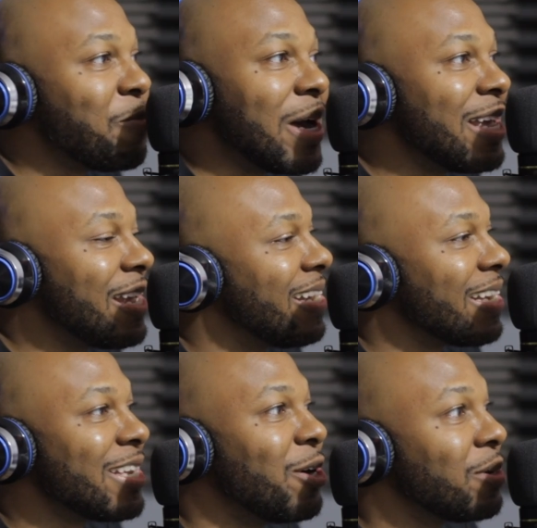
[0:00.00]
But
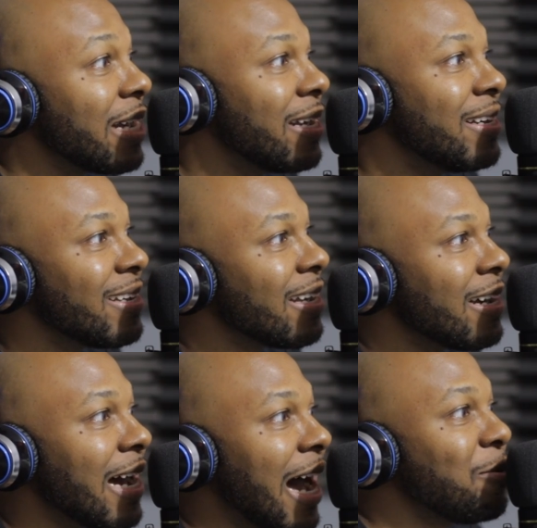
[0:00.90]
yo, hey, let me tell you
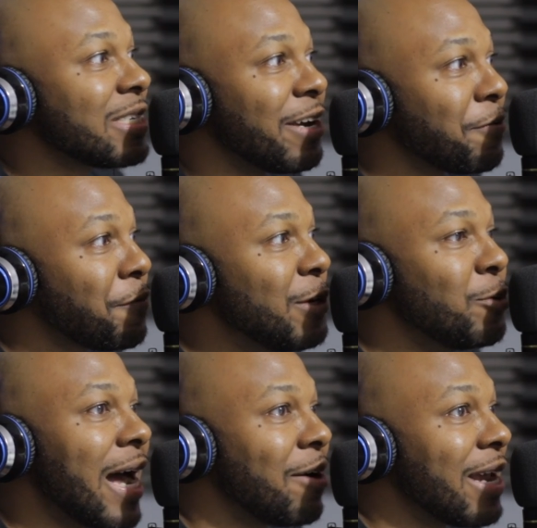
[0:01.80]
something. I was getting
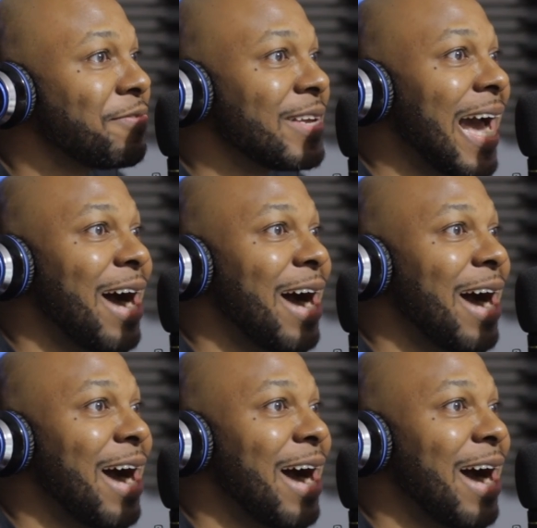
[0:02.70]
flued let out after